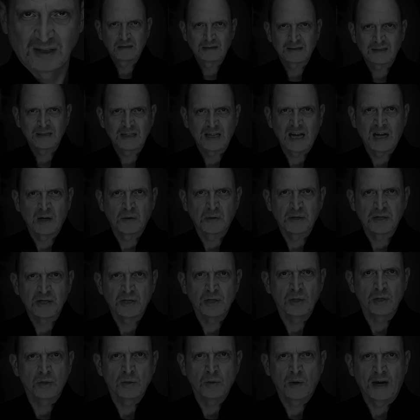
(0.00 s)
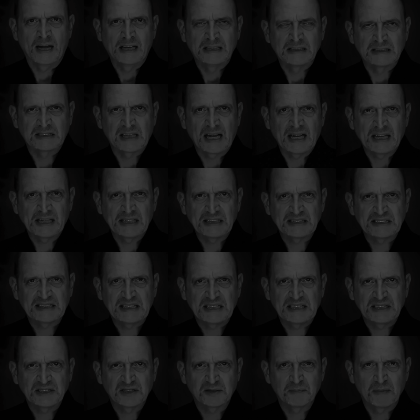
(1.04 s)
And now a new anxiety
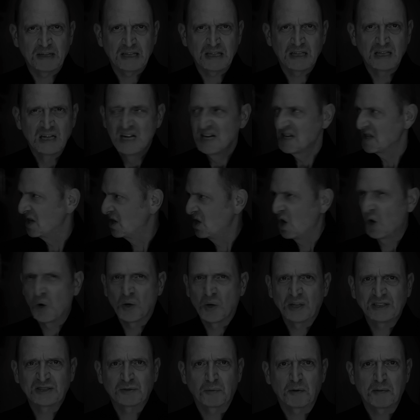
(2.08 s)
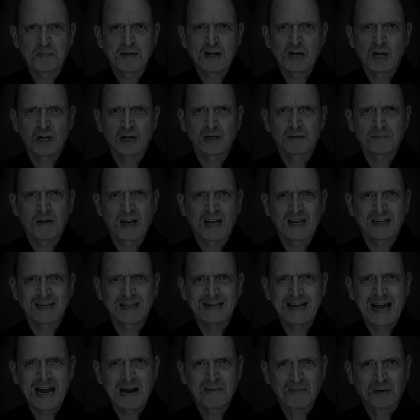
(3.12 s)
seized me. The noise would be heard by a
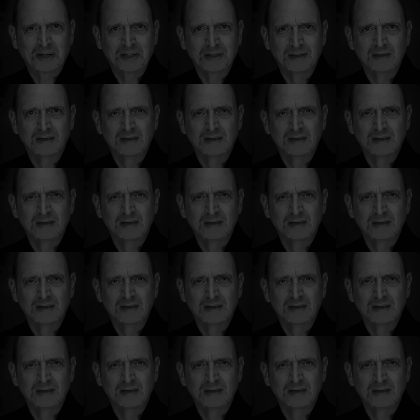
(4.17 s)
neighbor.